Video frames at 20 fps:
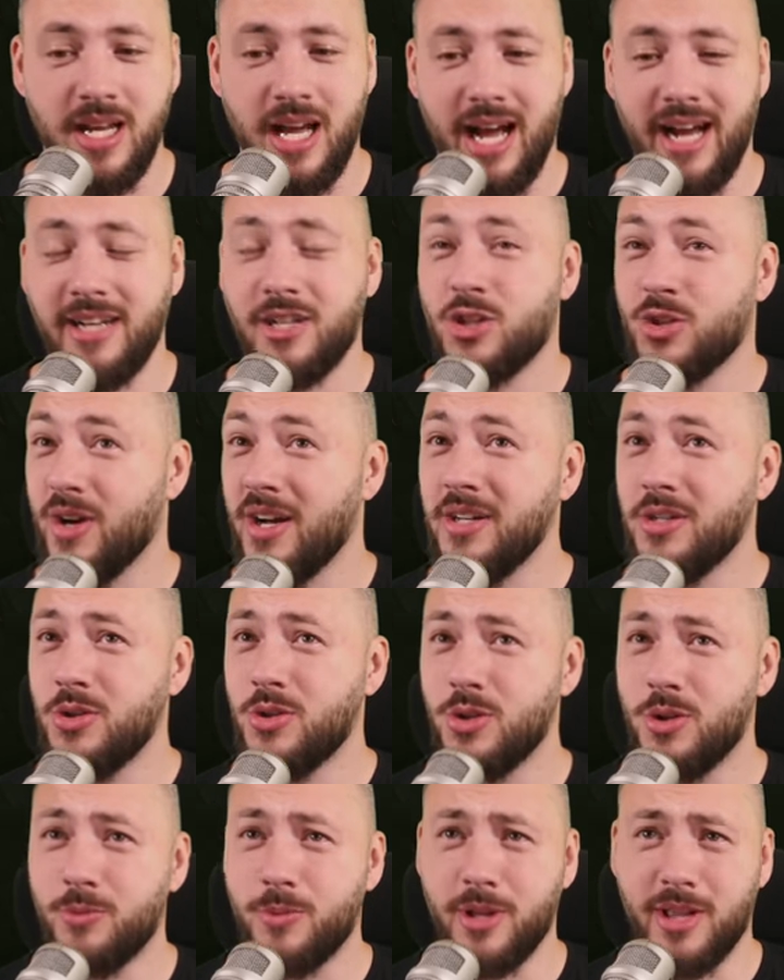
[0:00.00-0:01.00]
I tried to
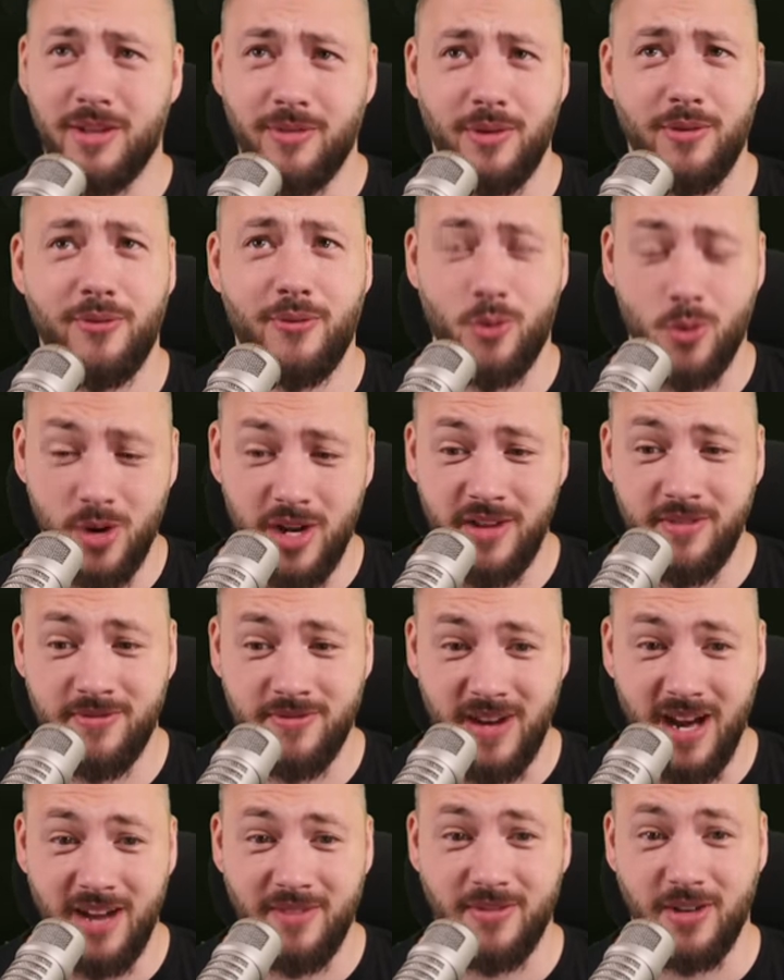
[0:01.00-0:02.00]
do him with level
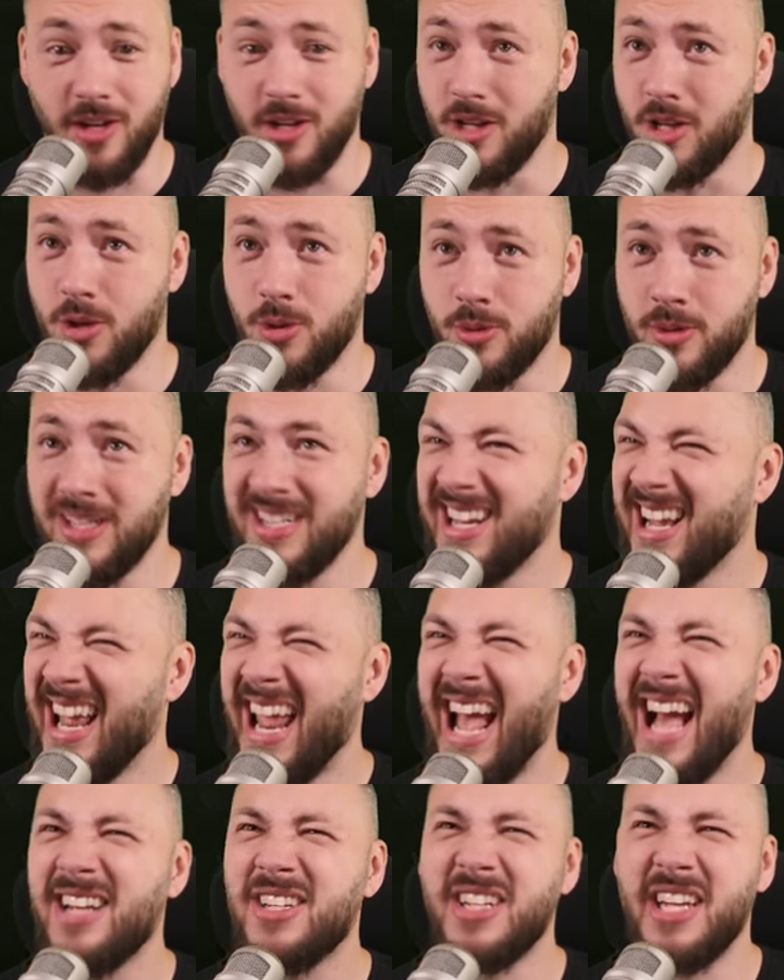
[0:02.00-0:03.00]
45 alone.
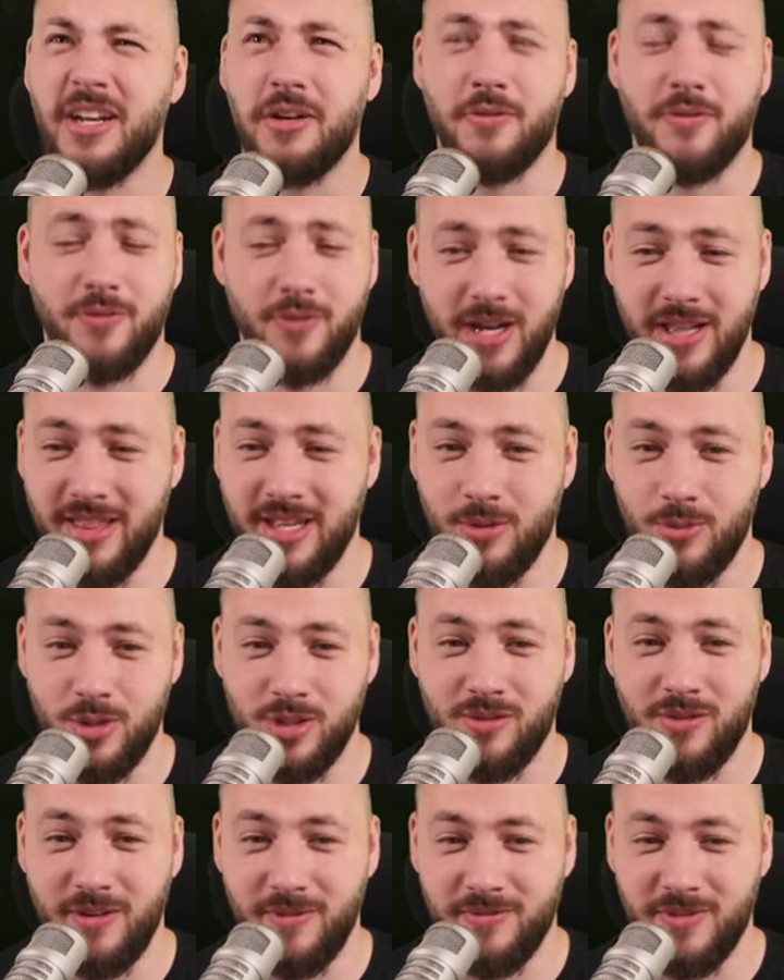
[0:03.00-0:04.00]
Had to get a friend that was
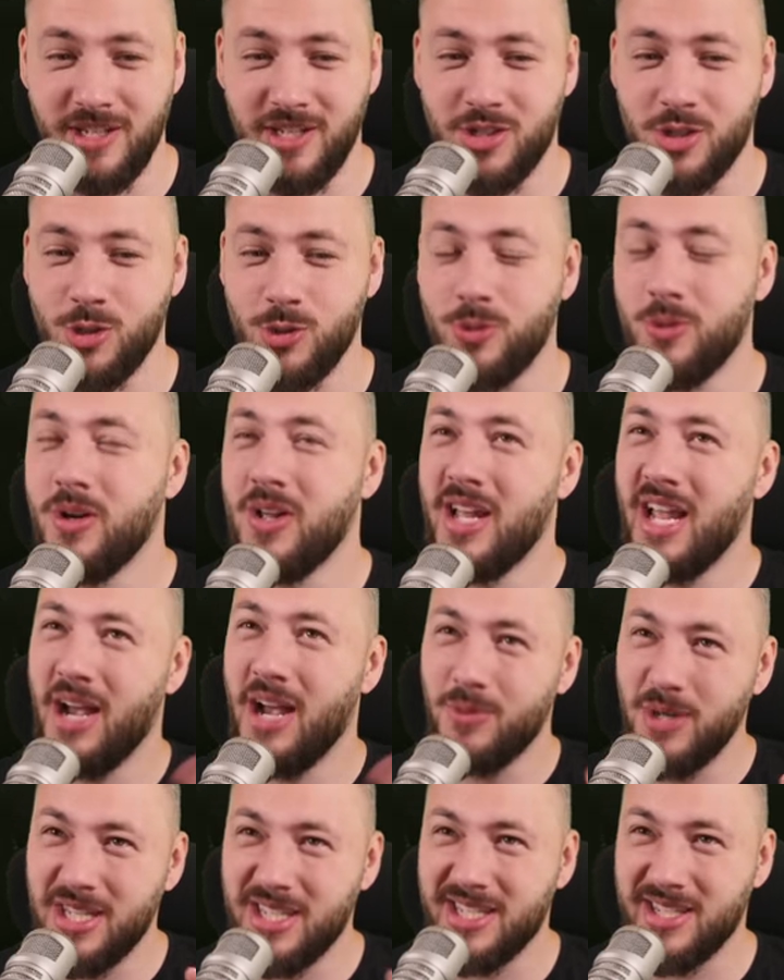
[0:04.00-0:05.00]
52 and
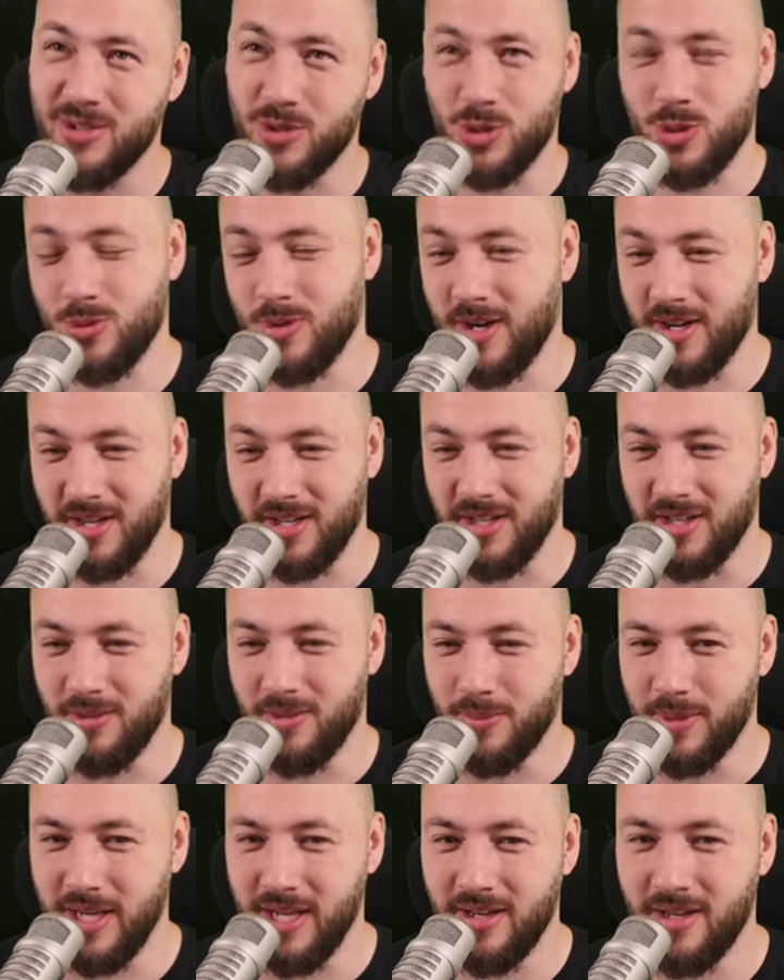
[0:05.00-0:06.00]
we still struggled a little
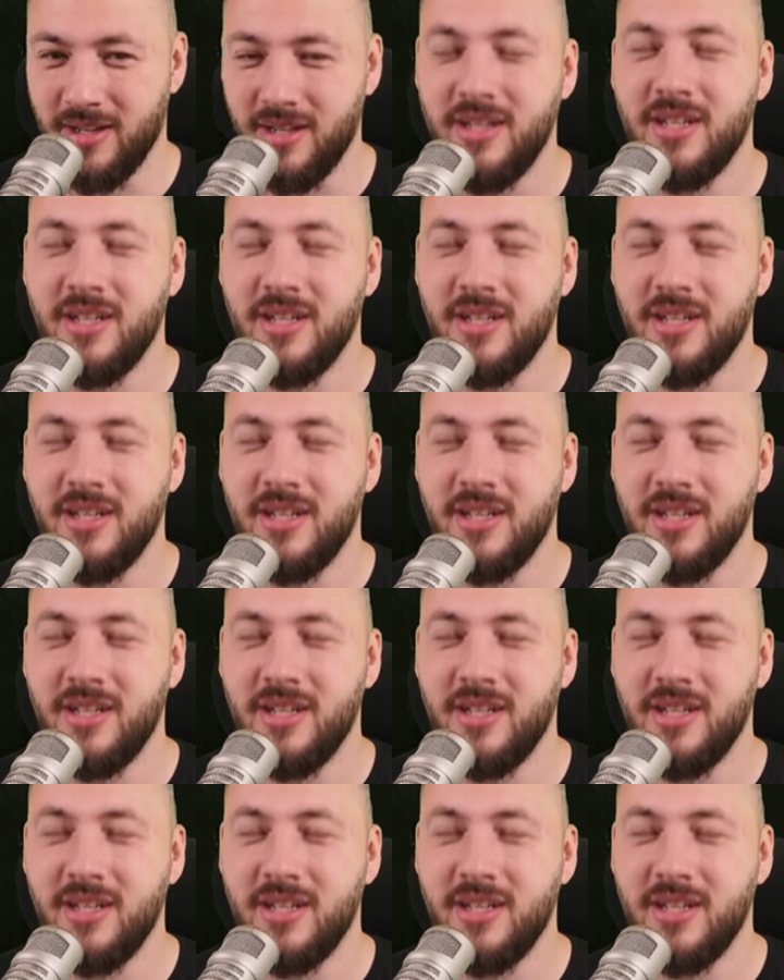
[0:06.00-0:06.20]
bit.